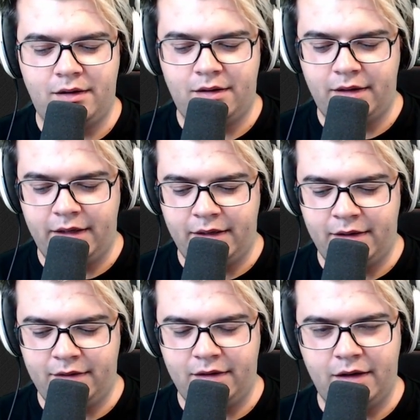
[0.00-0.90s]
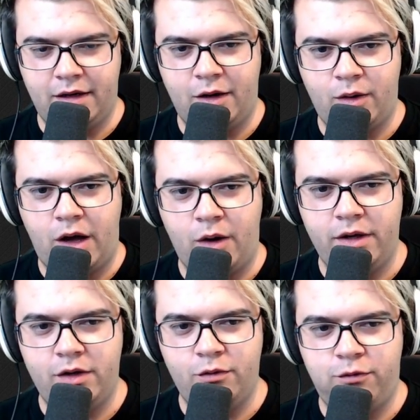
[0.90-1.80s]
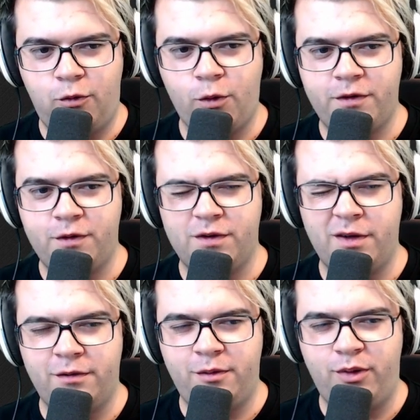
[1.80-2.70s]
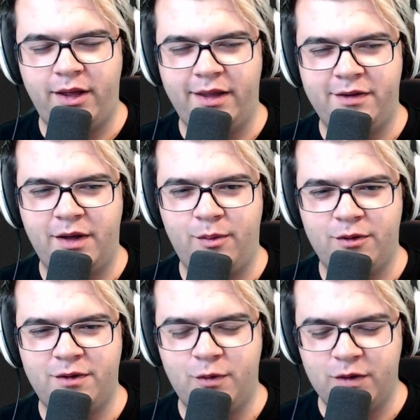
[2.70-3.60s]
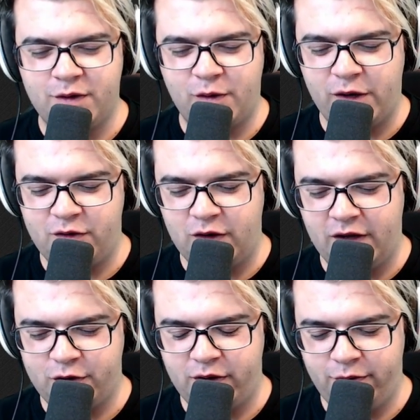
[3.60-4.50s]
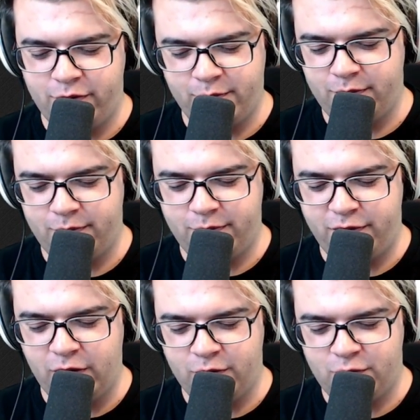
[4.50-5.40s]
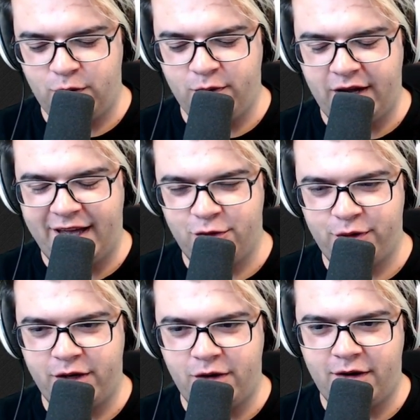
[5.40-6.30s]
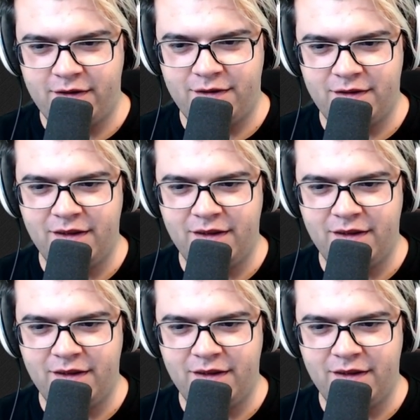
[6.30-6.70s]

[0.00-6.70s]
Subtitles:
And how did you force yourself to play less tables? This was a question actually from fellow streamer Andre Cause.